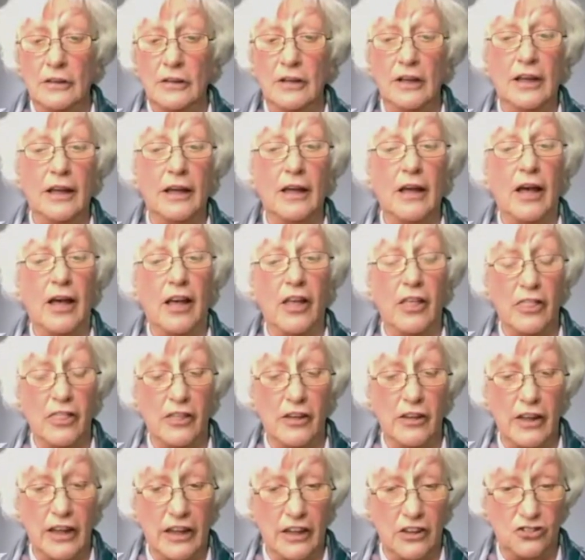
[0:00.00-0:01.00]

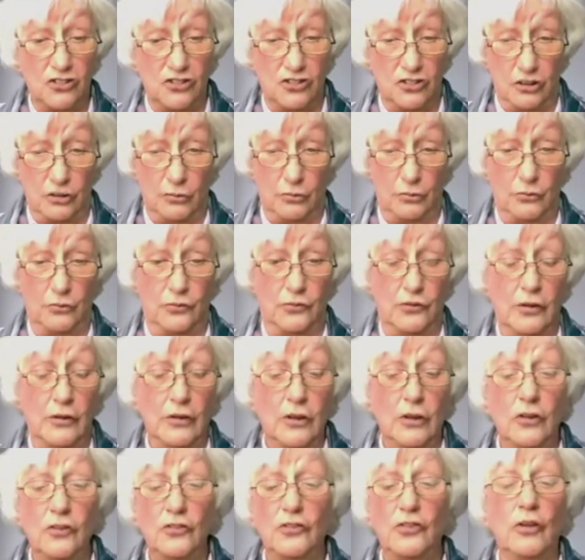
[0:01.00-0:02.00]
other issues.
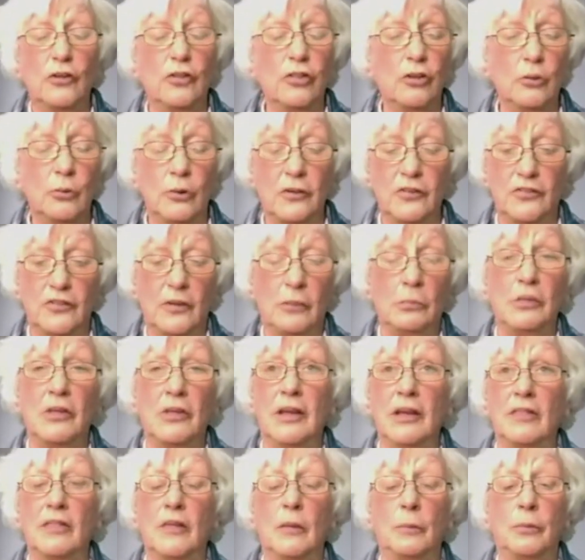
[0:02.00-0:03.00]
So there was
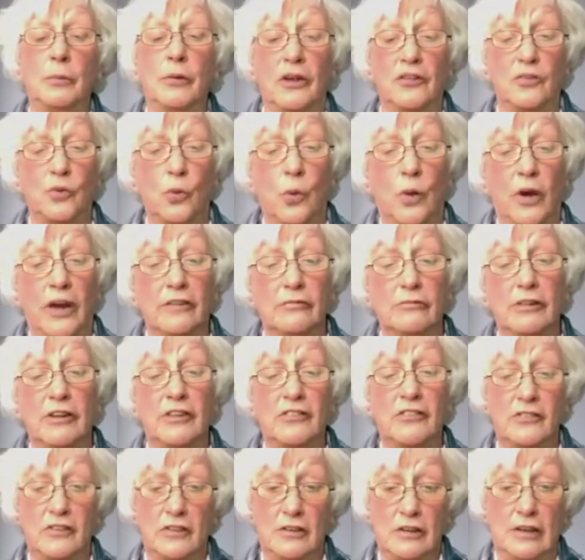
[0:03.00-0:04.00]
something in the press quite
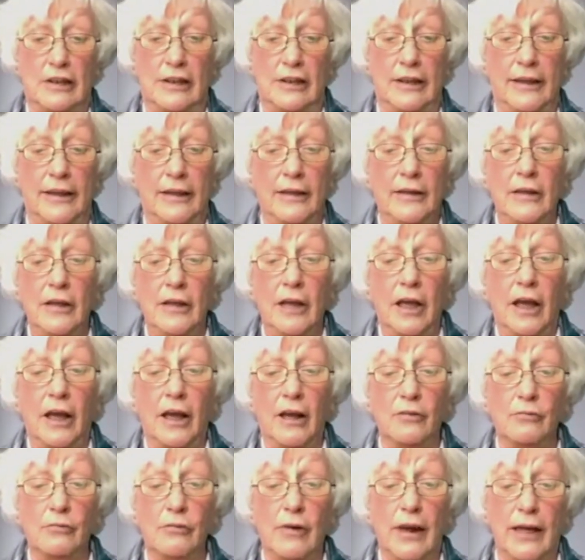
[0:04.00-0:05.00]
recently
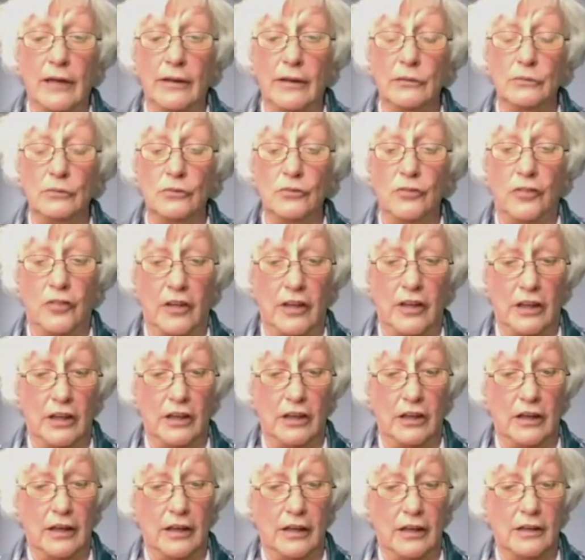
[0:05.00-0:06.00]
around
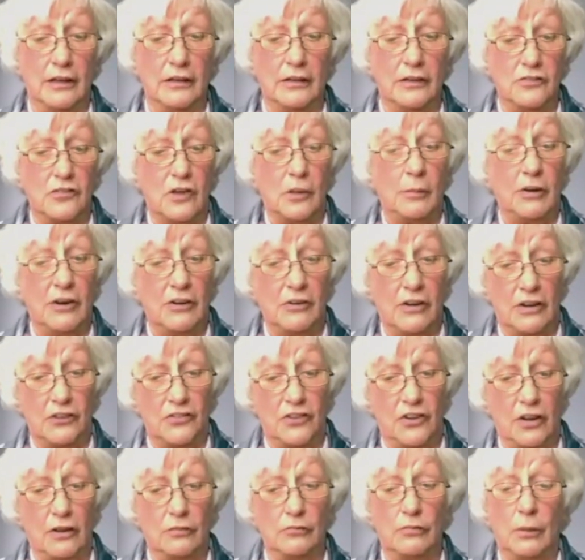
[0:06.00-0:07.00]
the
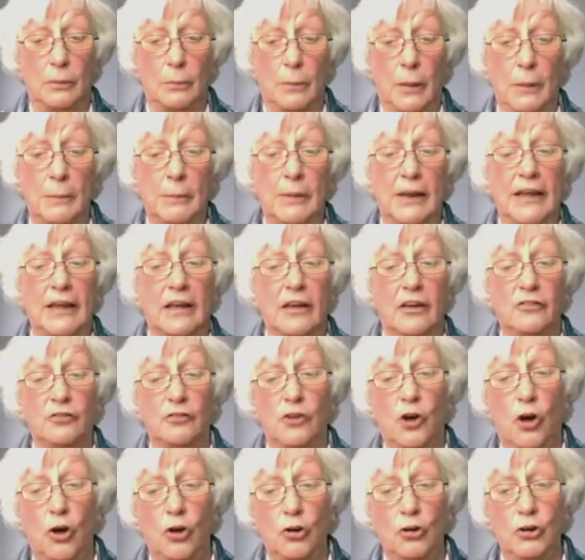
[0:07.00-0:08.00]
Democratic Republic of
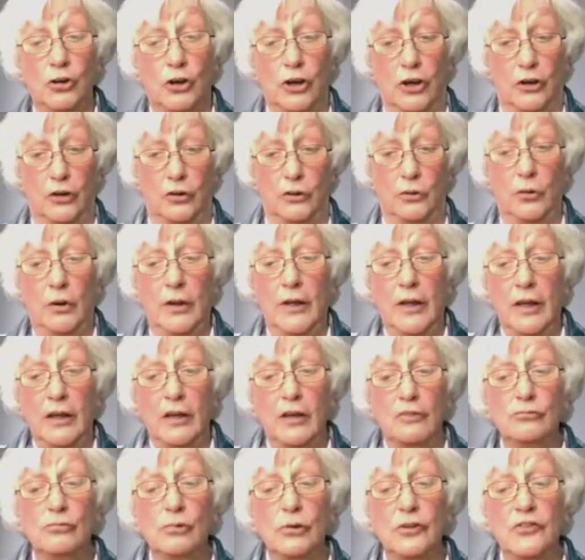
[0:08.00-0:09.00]
Congo
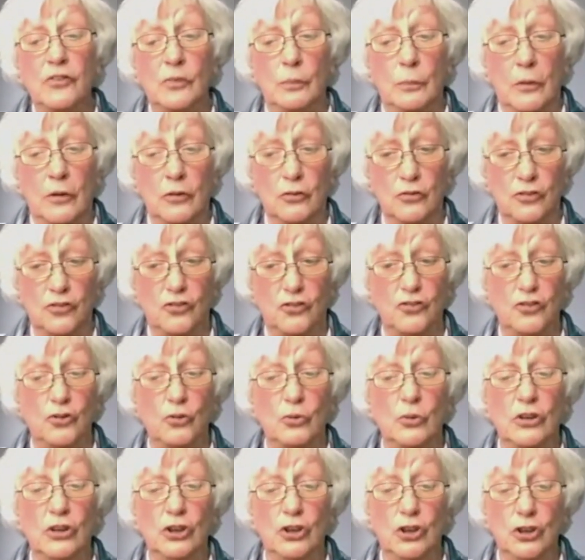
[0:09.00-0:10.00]
response
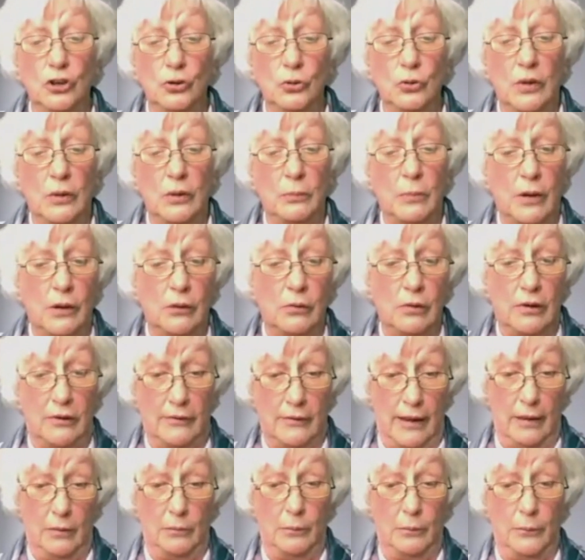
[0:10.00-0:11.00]
to a new
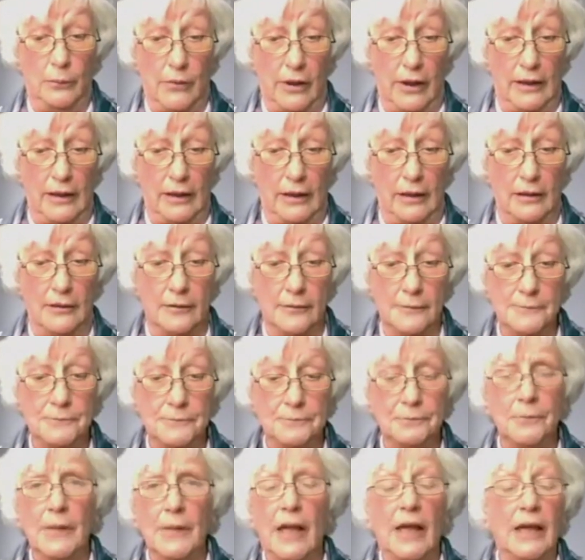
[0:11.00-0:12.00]
Ebola outbreak.
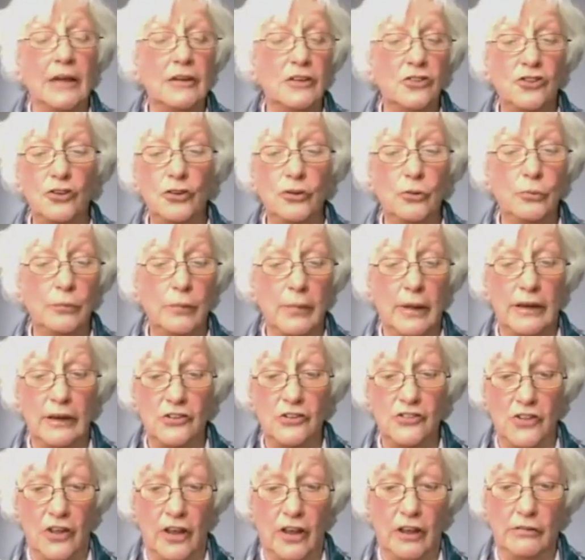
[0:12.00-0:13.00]
And
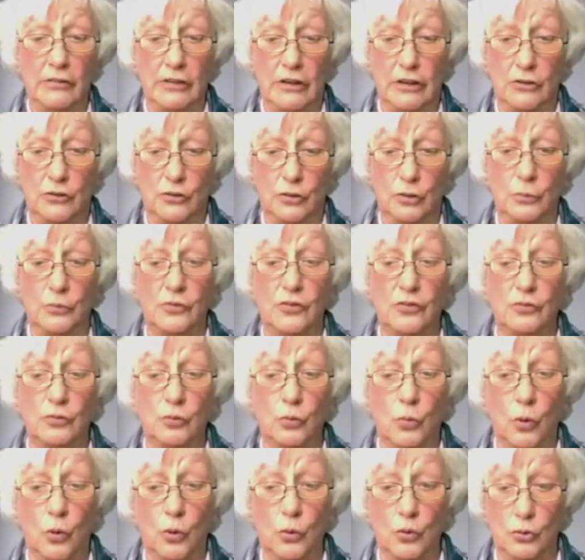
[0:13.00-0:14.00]
humanitarian groups have
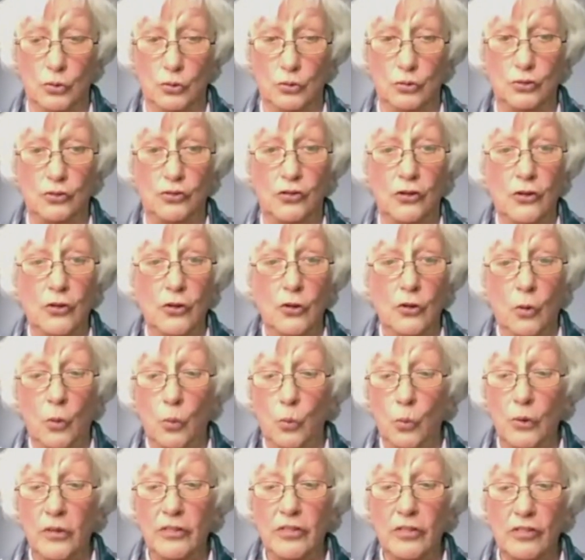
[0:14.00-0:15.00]
warned,
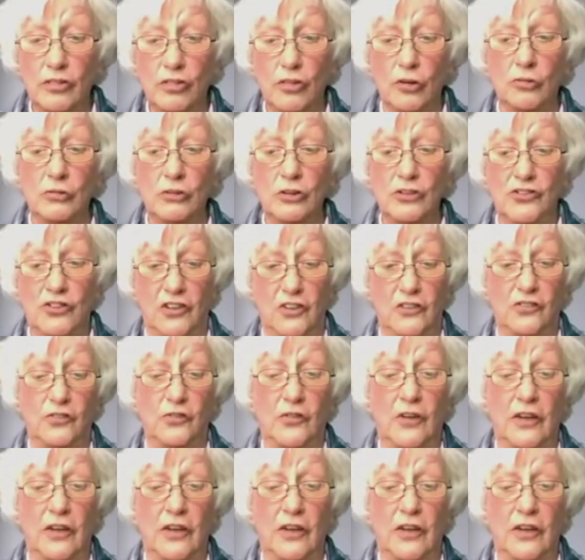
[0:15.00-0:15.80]
with authorities